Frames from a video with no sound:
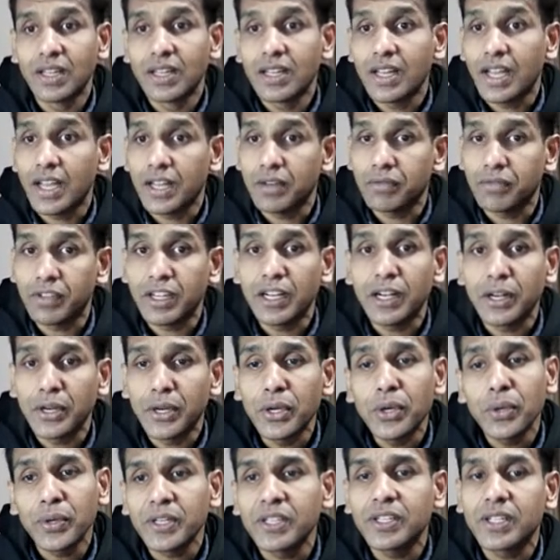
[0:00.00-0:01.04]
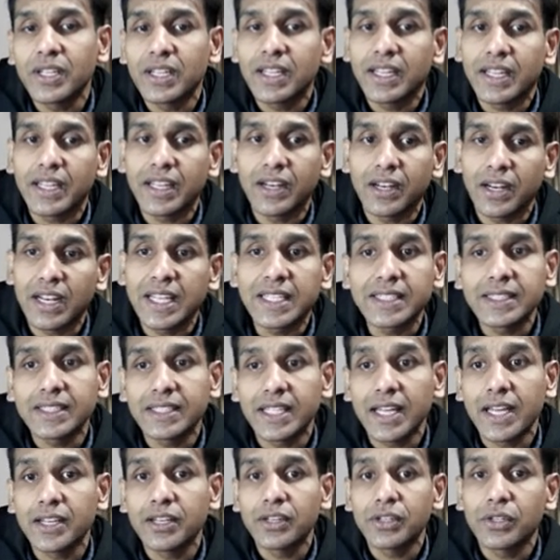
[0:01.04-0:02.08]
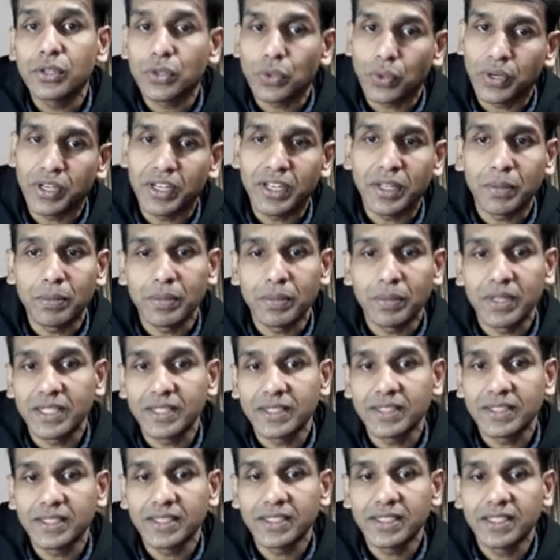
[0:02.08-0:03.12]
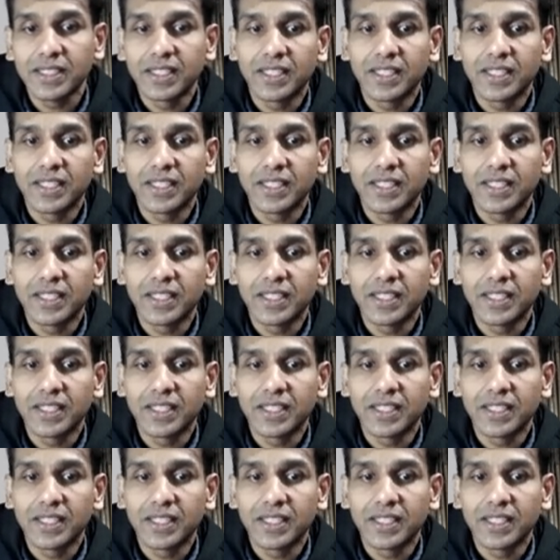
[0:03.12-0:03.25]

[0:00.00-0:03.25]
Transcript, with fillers: and we'll do it in less than 20 minutes.